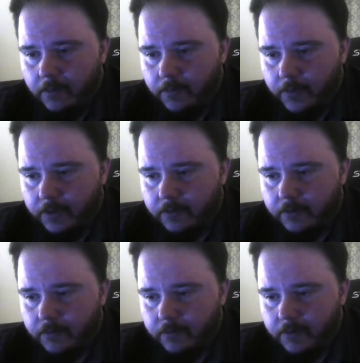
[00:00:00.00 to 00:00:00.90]
but
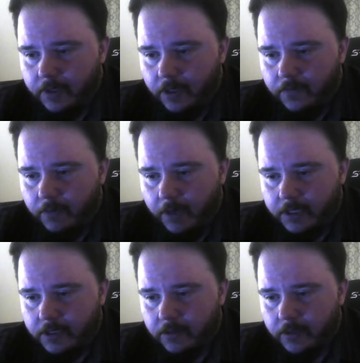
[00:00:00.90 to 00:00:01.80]
you know, if you want
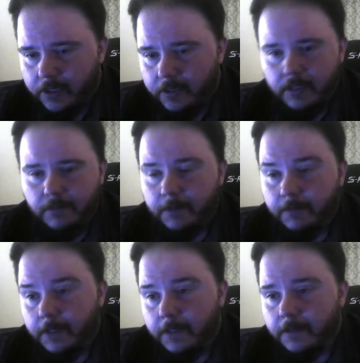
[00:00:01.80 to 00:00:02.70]
us to look into something,
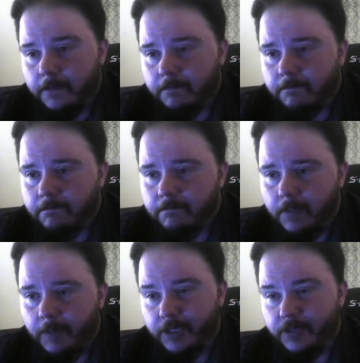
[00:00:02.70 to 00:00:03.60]
we can.
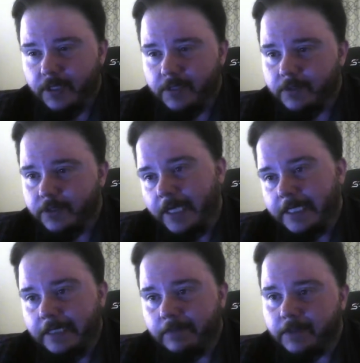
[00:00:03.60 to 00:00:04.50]
I'm not sure that's what you're
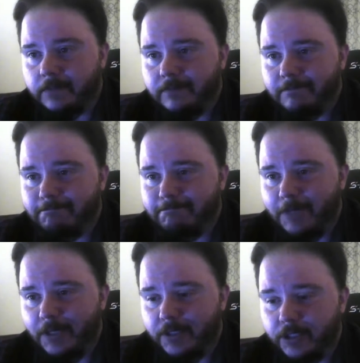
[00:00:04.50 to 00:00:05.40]
asking, but I'll, I'll